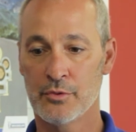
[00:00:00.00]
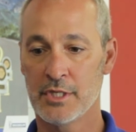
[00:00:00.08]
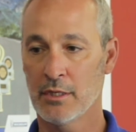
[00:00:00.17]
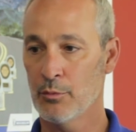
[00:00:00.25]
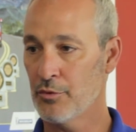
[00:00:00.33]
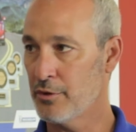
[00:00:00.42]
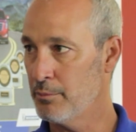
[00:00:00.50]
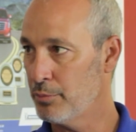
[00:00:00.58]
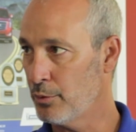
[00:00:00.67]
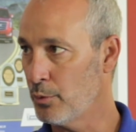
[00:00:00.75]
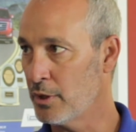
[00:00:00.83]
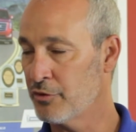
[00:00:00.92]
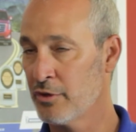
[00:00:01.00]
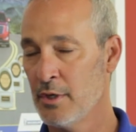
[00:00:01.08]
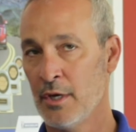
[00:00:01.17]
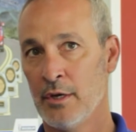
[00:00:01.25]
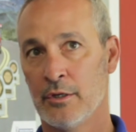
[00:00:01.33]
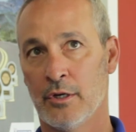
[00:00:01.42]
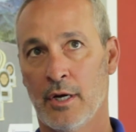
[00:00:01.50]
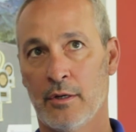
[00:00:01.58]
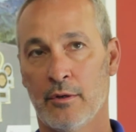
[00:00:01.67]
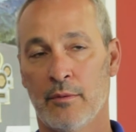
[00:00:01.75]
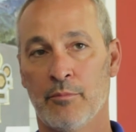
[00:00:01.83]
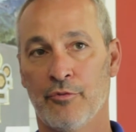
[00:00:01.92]
Dealing with employees.
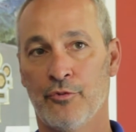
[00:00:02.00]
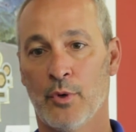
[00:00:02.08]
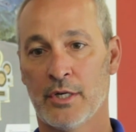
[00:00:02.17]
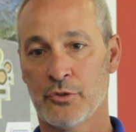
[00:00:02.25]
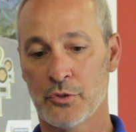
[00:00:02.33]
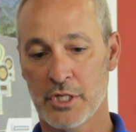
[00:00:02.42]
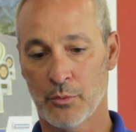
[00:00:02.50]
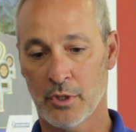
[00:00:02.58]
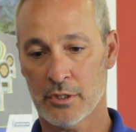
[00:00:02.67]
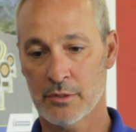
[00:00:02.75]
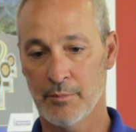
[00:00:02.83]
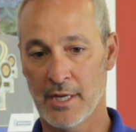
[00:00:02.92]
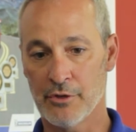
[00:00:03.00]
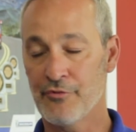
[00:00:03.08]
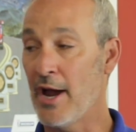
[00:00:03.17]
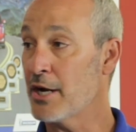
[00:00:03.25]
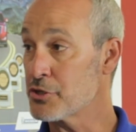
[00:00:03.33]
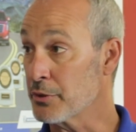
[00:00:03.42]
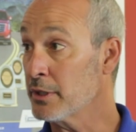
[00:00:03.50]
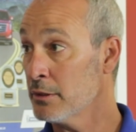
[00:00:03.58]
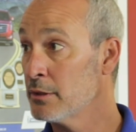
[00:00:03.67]
Before I told you I worked manufacturing.